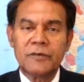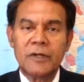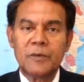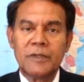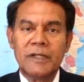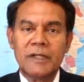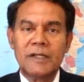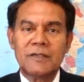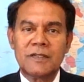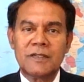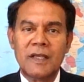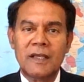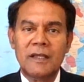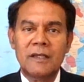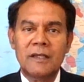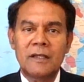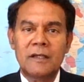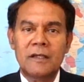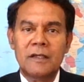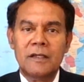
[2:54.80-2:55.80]
when they
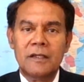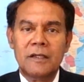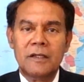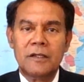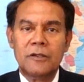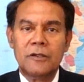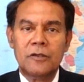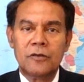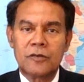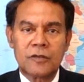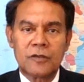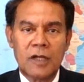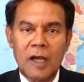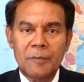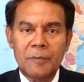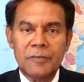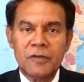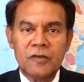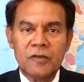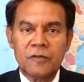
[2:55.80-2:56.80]
say you
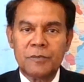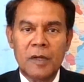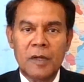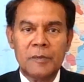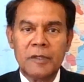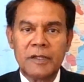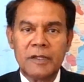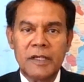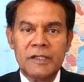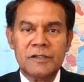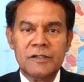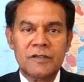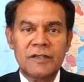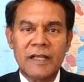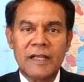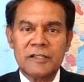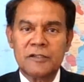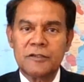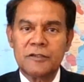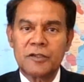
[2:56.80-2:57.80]
stop this publication, there's
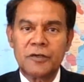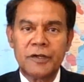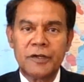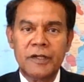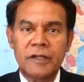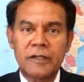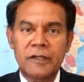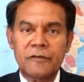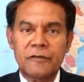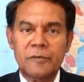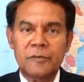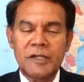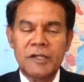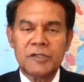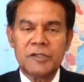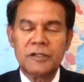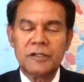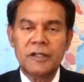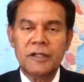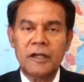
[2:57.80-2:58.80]
national security
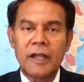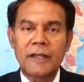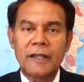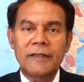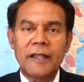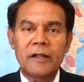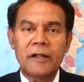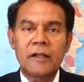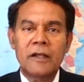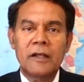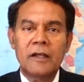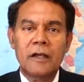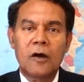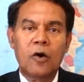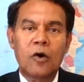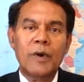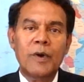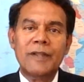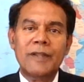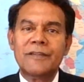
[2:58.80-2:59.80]
information in there, and then,
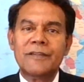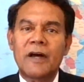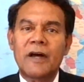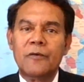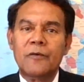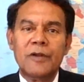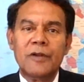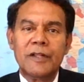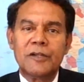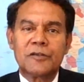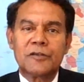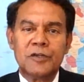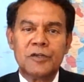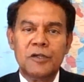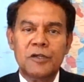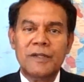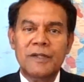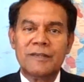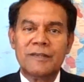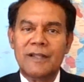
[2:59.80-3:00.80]
oh, well, it's not really
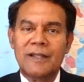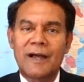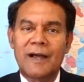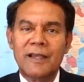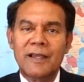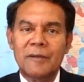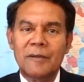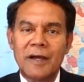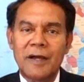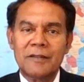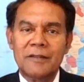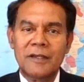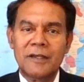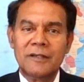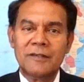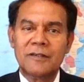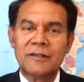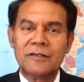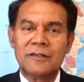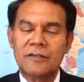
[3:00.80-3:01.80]
true, he's lying about
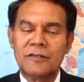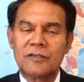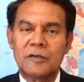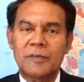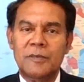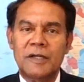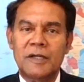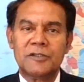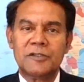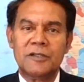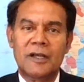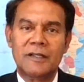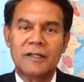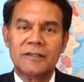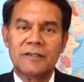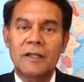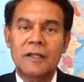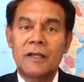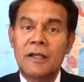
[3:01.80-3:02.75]
things, it's just a bunch of nonsense.